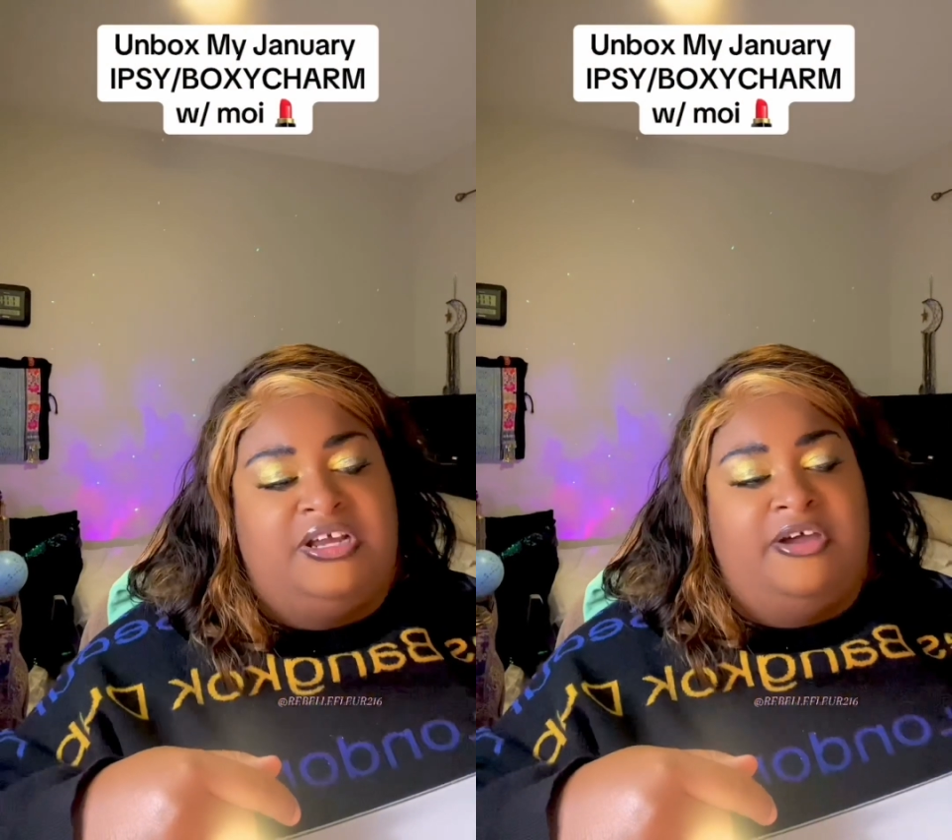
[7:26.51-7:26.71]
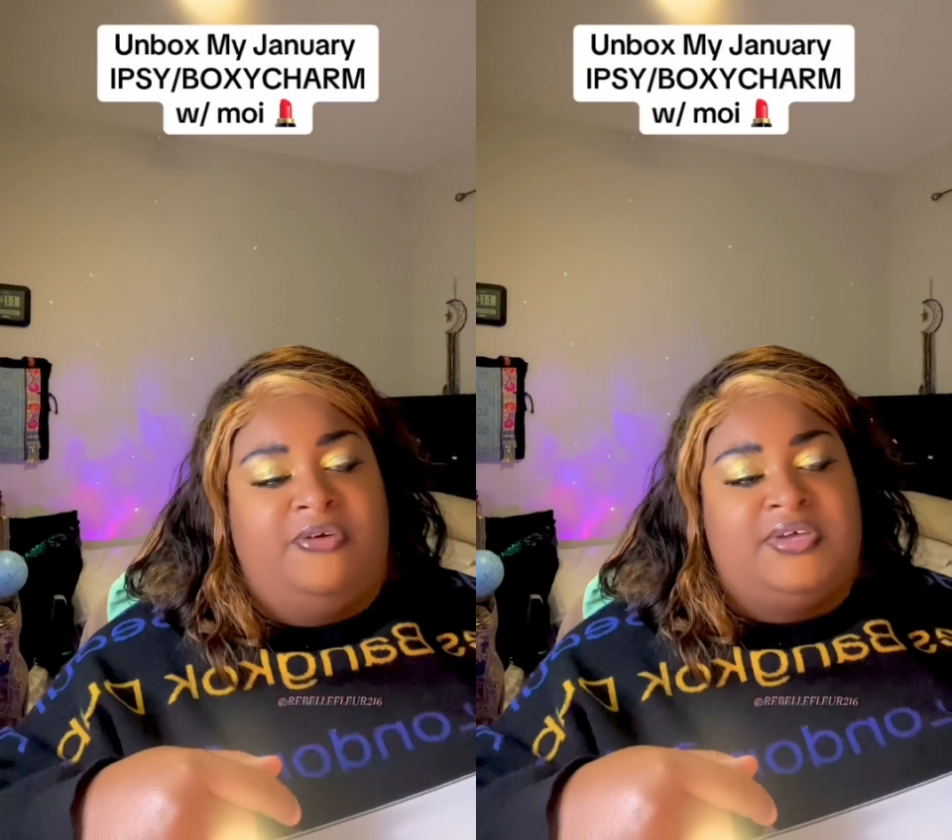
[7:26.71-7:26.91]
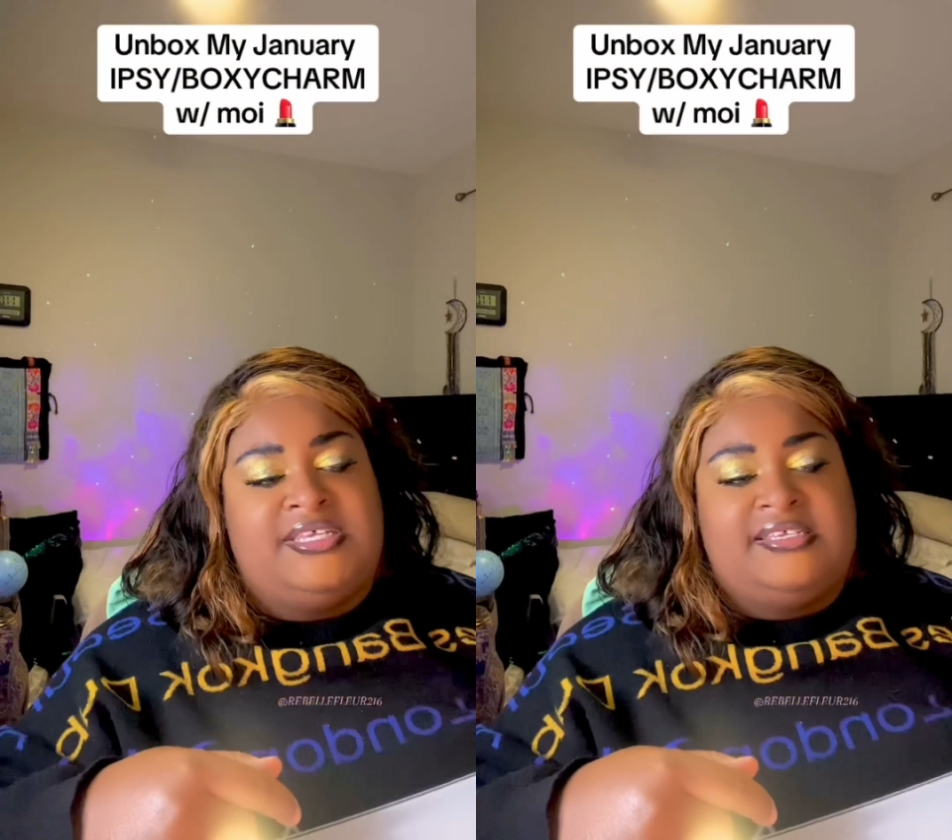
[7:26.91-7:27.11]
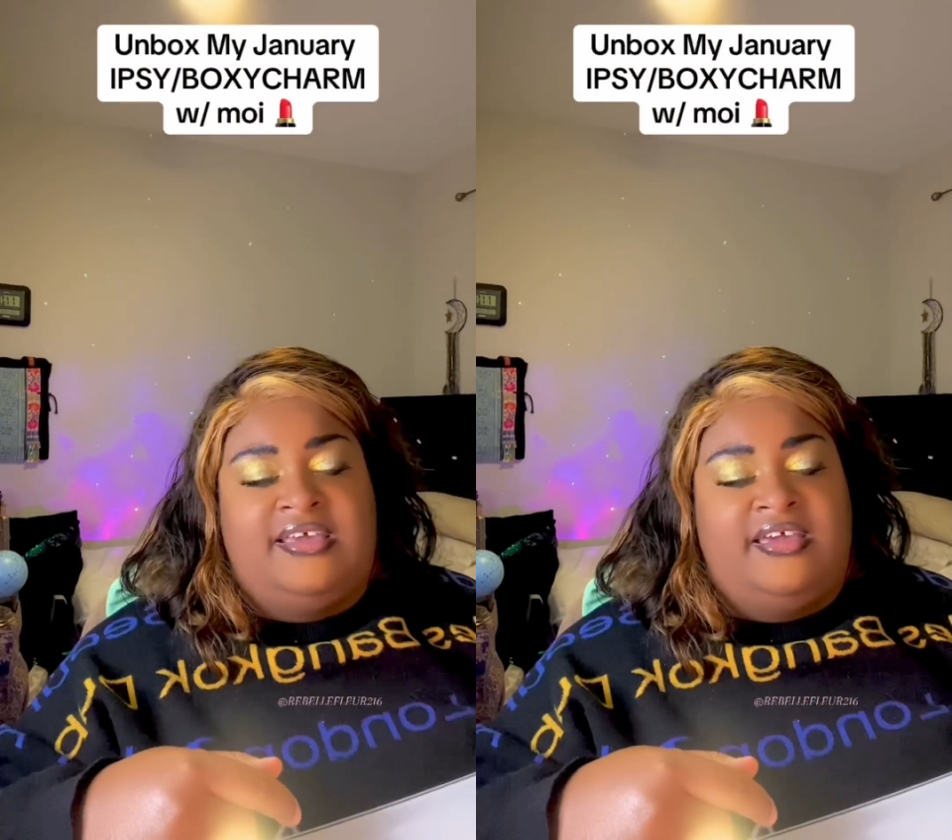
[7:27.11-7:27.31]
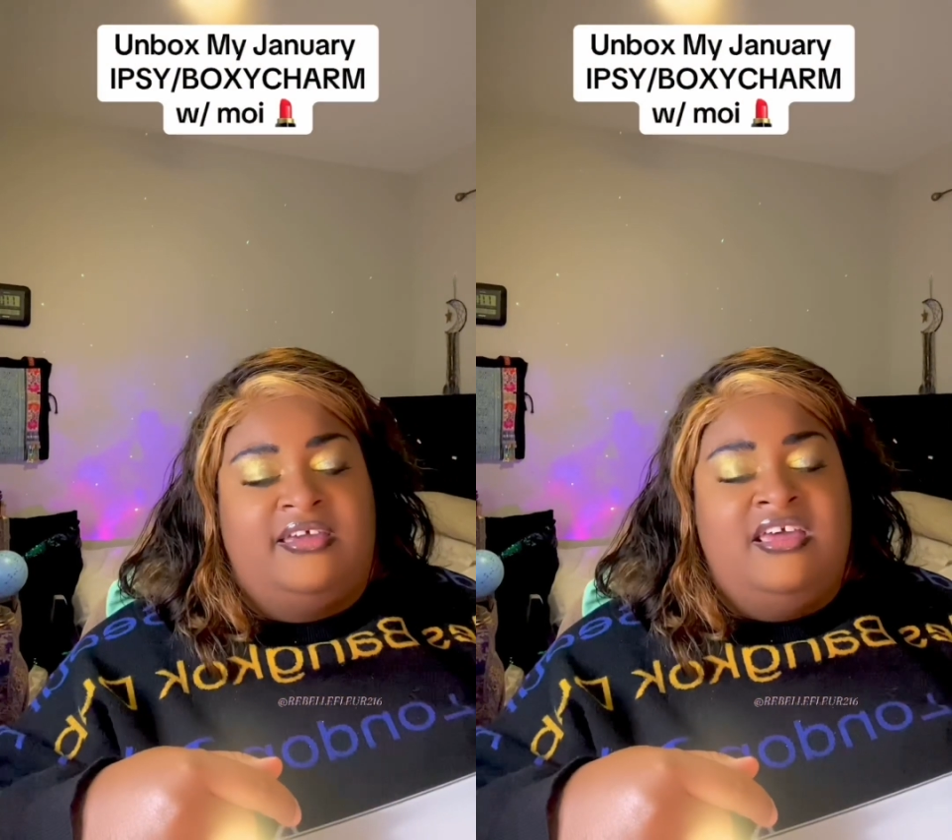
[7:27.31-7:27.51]
I always
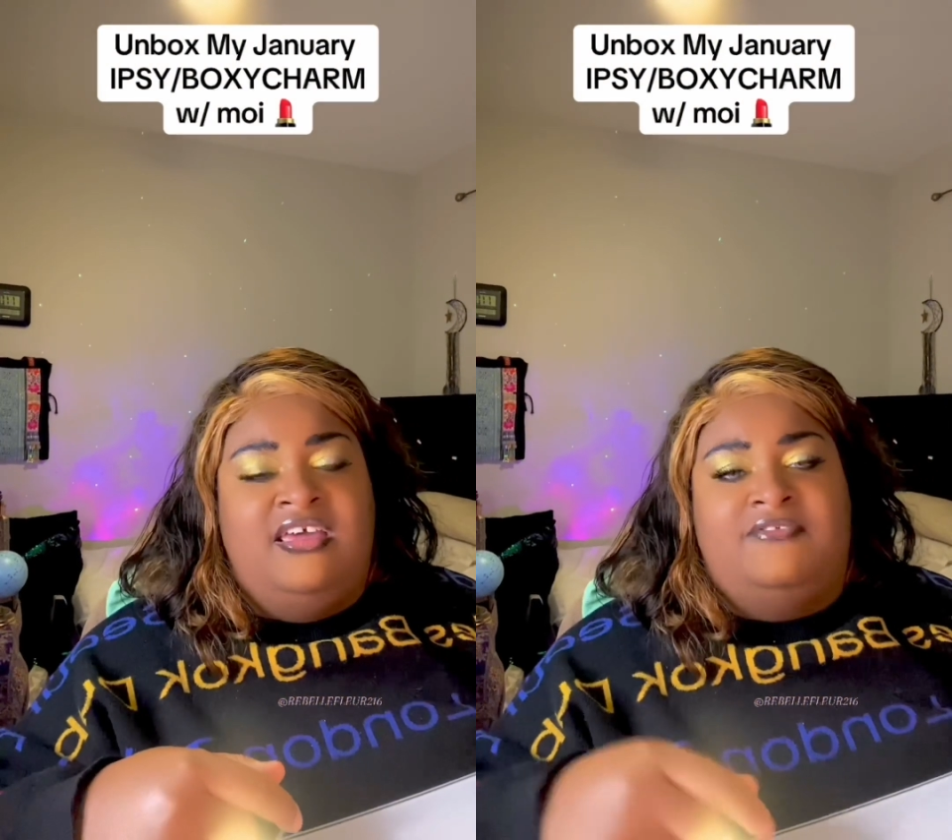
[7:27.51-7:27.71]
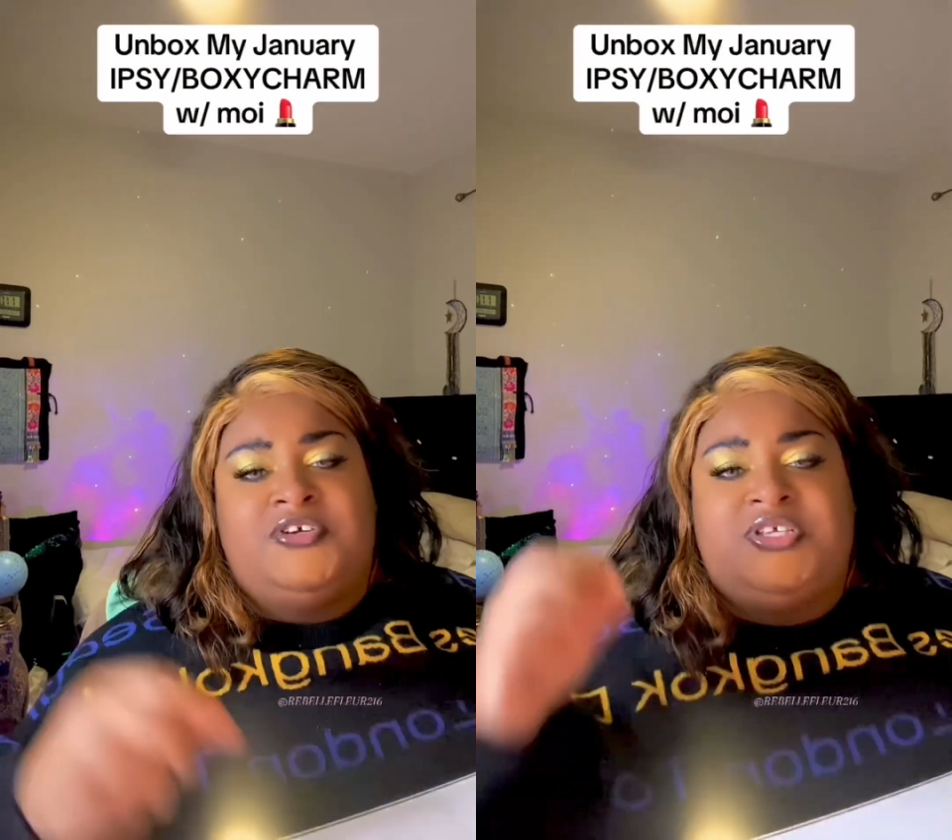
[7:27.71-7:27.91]
say for